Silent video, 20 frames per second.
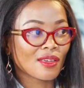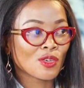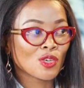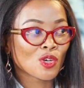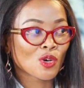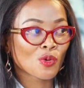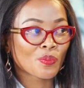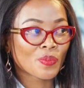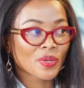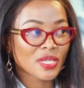
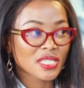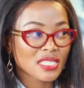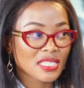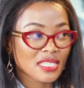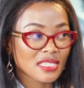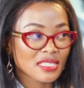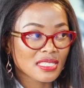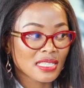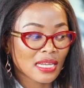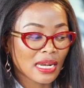your
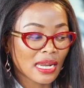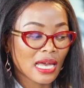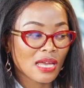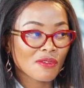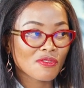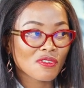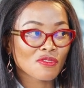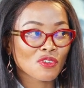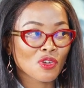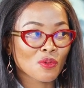business, the
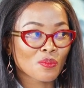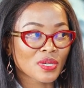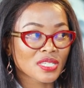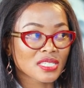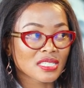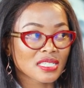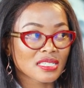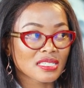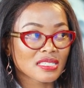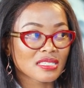life of your
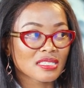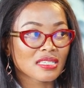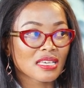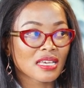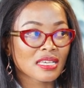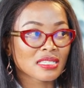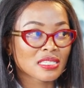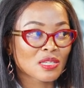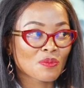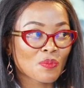business,
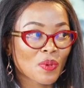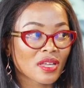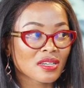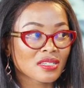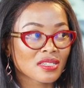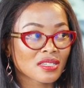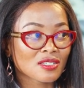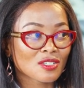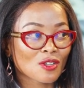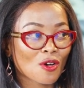is
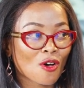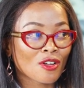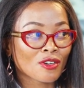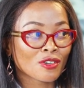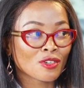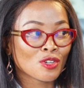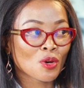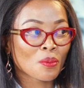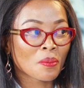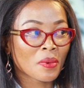dependent
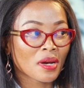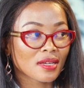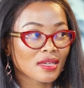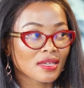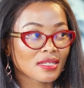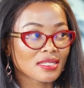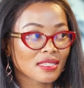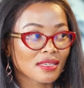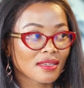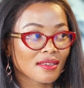on your
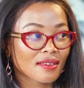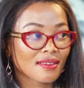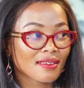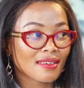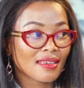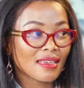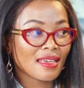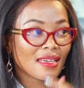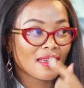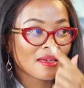marketing.
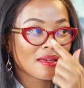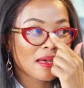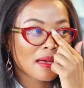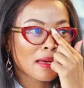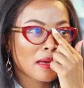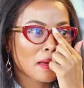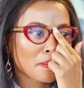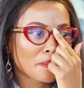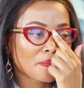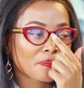
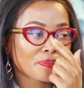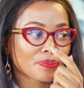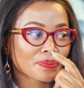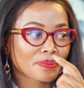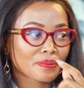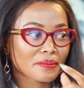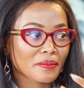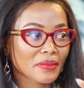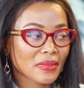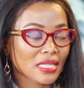Um,
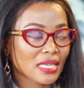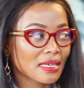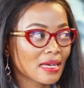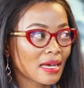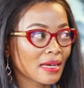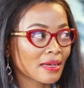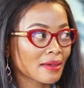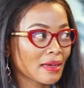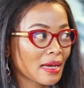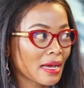
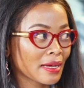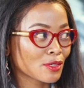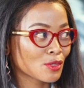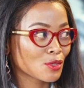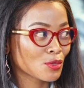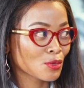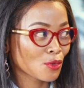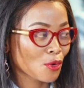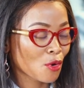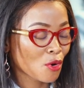I, I,
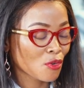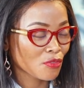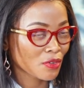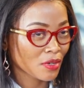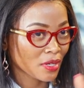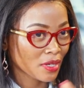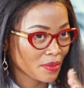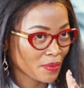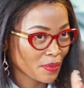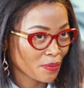took
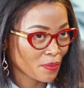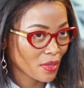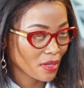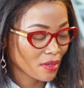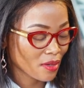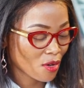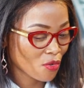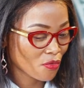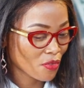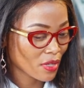over
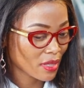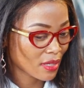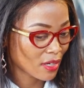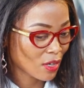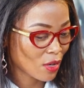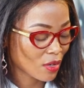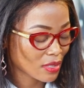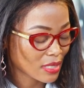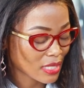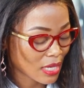over the
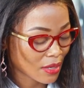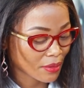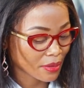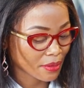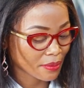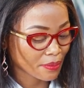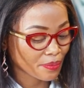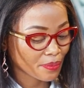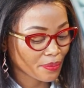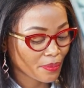
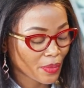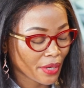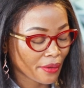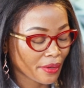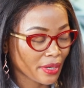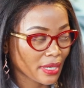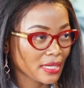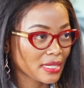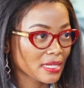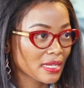lockdown
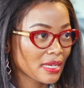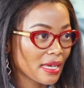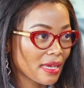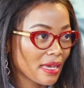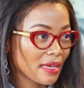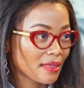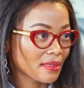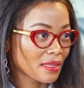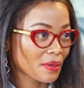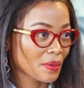period.
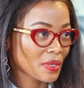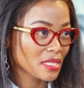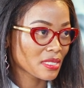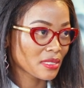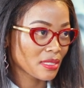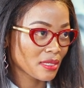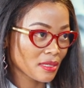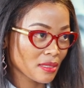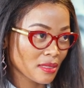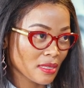Mm-hmm. There was
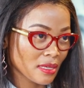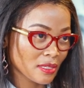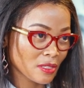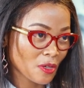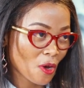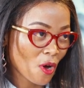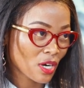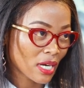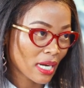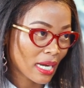the, these
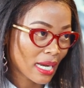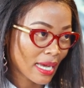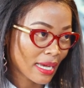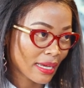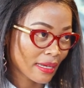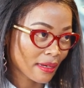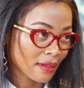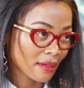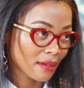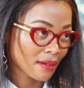
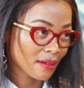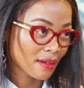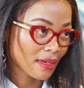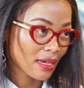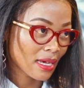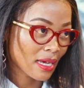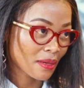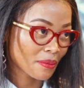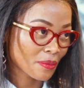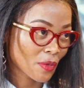online
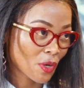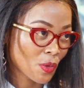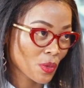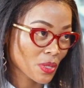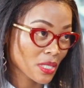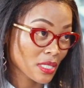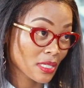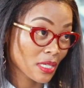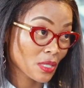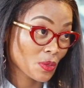um,
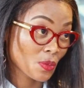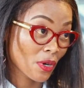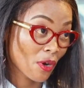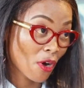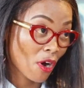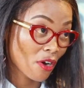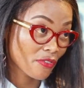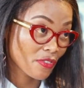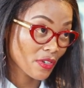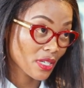courses that
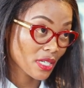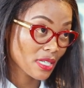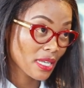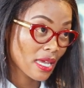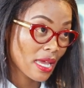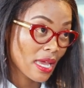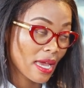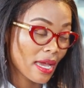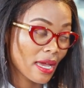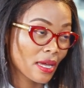were offered,
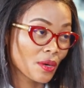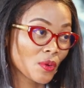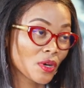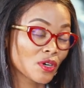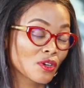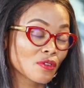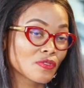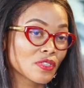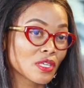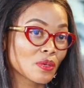and
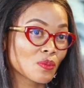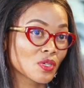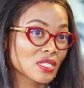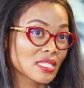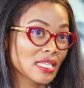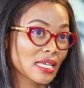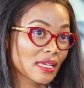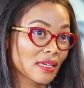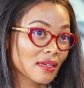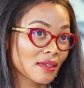one of them
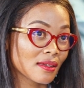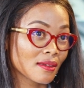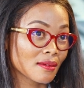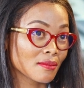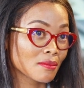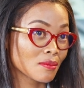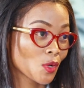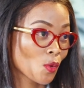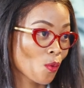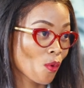was like
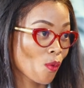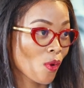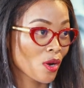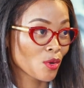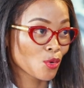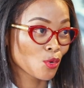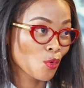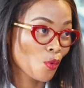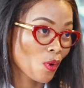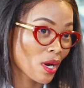a
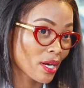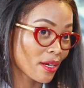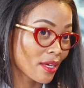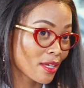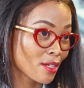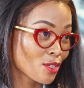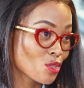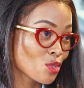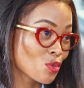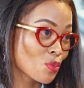101
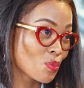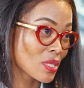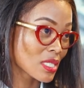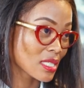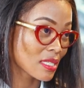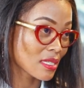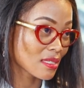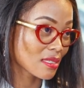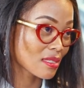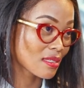into
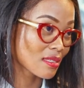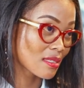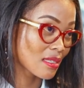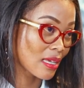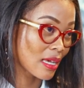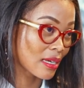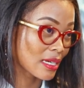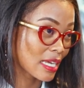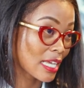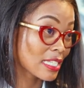business
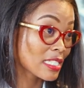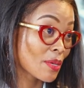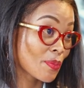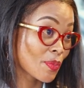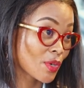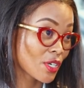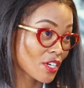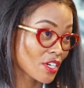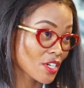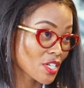and
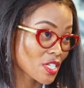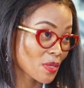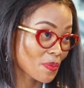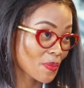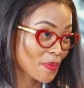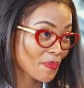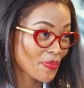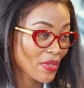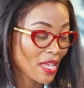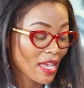entrepreneurship.
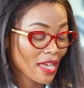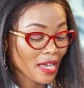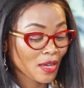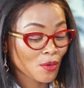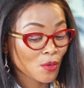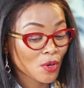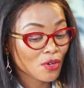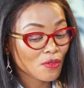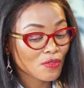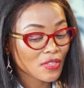Mm.
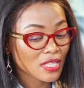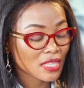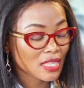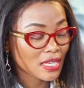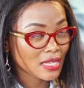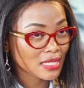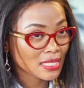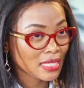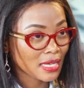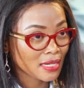And one of the
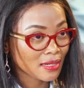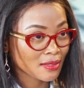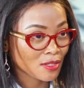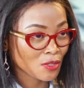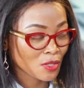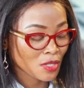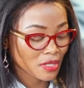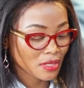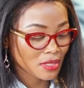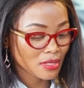things that
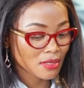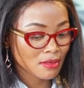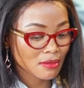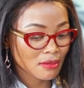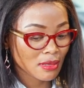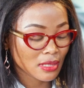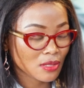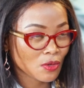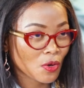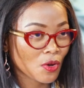so this
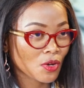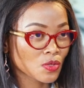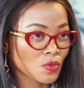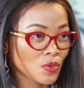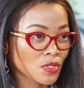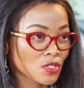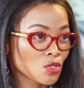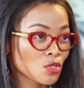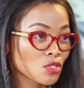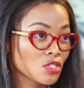this course
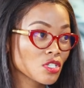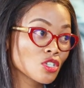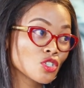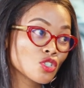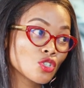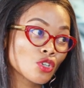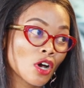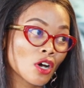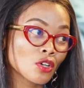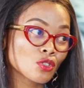was to
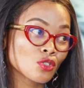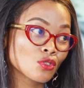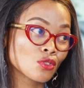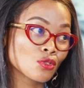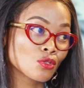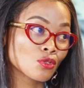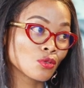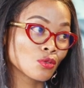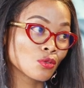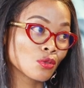teach you how to
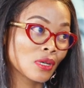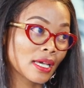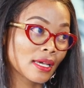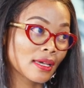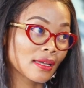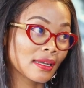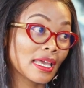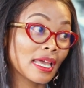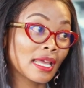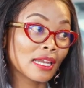do
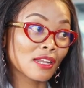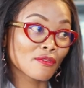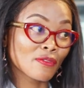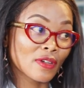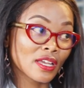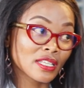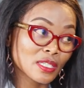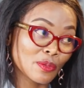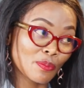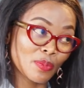like an
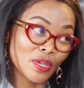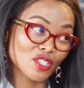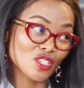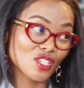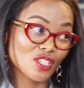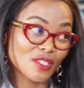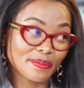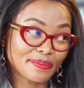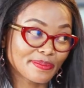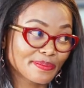elevator
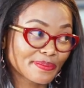pitch.